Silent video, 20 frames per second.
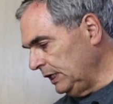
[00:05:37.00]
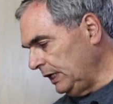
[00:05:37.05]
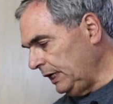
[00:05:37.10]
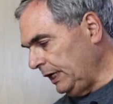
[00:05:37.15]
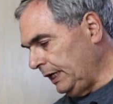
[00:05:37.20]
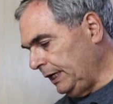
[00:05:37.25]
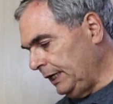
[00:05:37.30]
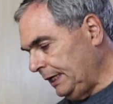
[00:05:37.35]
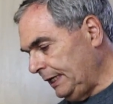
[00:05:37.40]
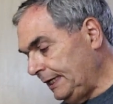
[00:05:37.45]

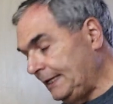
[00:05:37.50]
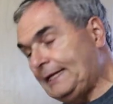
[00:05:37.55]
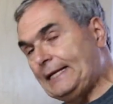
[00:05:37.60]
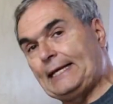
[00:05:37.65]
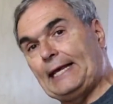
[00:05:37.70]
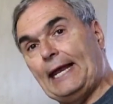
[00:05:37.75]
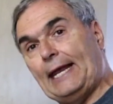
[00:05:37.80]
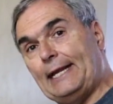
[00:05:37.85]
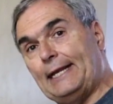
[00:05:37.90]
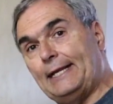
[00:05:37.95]

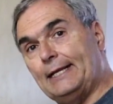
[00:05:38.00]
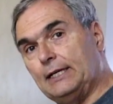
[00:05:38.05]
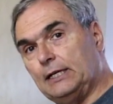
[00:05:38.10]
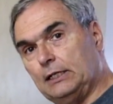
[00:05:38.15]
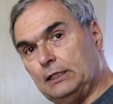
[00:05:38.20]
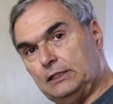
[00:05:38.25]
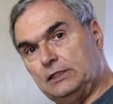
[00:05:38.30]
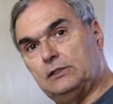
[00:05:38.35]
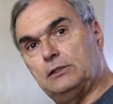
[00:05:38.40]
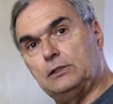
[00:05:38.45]
indicating,
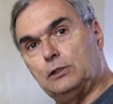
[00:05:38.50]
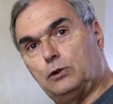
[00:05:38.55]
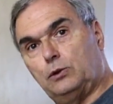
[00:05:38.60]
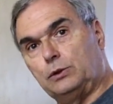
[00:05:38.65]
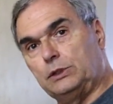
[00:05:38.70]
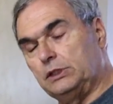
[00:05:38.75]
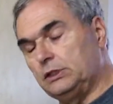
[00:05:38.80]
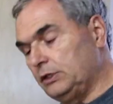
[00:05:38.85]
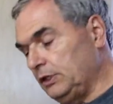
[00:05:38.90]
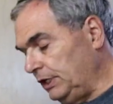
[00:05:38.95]
at least
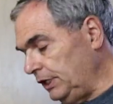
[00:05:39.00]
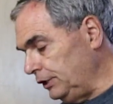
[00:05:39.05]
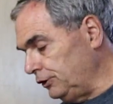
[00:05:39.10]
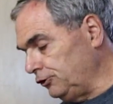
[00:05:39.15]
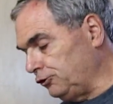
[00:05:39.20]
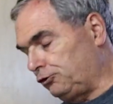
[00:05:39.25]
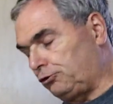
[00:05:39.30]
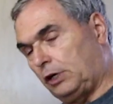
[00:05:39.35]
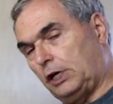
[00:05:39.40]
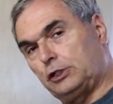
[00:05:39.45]
according to the
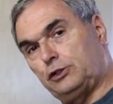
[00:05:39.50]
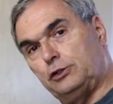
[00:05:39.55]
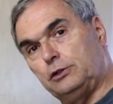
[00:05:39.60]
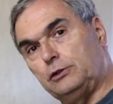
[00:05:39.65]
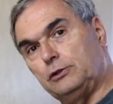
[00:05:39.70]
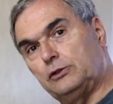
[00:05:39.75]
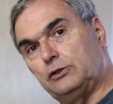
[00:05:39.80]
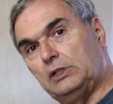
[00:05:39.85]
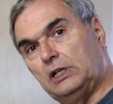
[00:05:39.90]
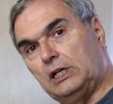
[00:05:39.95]

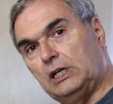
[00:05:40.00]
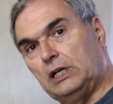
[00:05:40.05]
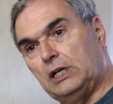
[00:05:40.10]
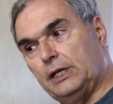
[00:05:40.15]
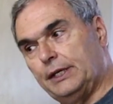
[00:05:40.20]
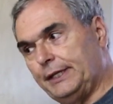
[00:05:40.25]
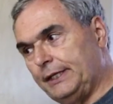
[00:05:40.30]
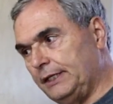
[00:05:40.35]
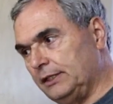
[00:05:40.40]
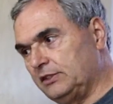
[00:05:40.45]
instructions,
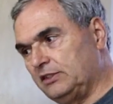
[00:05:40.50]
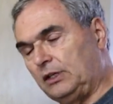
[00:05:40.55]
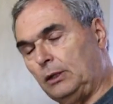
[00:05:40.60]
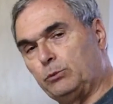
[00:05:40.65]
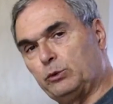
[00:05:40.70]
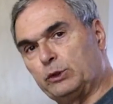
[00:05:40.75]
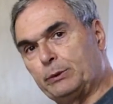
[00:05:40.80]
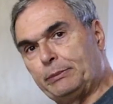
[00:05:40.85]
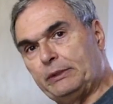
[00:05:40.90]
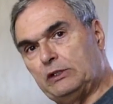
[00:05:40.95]
that it's
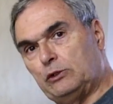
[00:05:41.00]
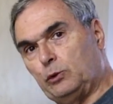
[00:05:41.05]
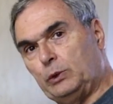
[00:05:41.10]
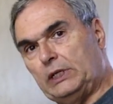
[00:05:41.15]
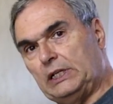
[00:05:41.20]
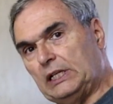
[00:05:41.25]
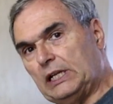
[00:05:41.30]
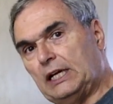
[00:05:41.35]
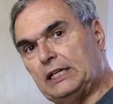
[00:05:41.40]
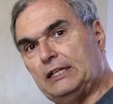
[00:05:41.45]
somewhere
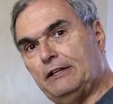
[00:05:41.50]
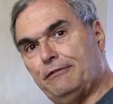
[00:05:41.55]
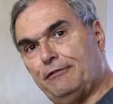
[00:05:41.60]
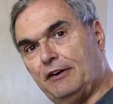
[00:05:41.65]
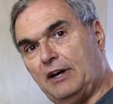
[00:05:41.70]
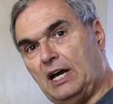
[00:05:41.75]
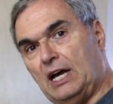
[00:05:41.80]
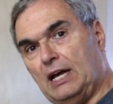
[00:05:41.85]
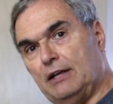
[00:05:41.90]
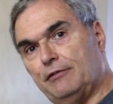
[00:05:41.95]
between
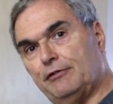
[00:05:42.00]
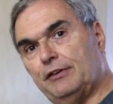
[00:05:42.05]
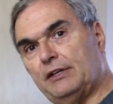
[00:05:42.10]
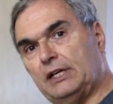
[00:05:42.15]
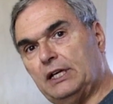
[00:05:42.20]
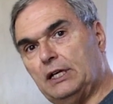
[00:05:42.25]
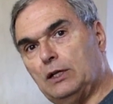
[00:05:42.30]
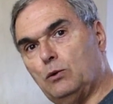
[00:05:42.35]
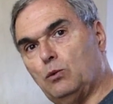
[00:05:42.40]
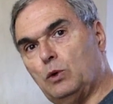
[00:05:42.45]
95
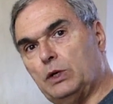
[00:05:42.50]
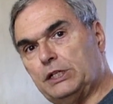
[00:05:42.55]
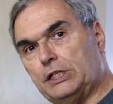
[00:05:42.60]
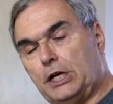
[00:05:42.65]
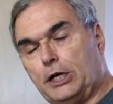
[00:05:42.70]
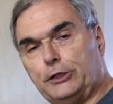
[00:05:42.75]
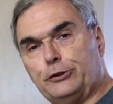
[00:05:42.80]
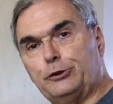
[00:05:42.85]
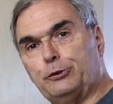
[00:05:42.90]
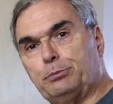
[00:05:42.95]
and
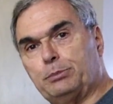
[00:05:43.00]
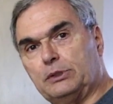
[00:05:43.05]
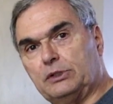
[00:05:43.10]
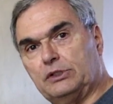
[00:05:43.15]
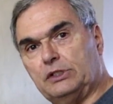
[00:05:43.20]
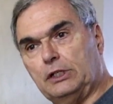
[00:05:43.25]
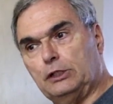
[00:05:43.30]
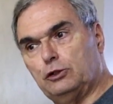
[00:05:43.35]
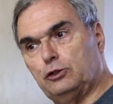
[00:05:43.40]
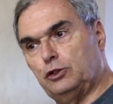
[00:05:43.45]

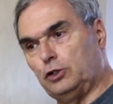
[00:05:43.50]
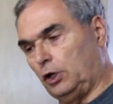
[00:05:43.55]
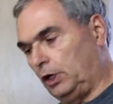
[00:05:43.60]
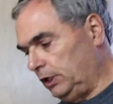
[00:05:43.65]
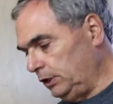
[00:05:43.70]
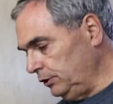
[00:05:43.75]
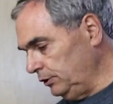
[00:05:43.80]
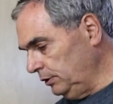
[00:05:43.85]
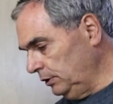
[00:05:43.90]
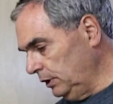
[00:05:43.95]
100%
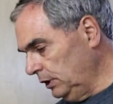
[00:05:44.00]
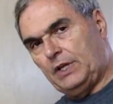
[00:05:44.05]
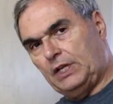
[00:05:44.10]
charged.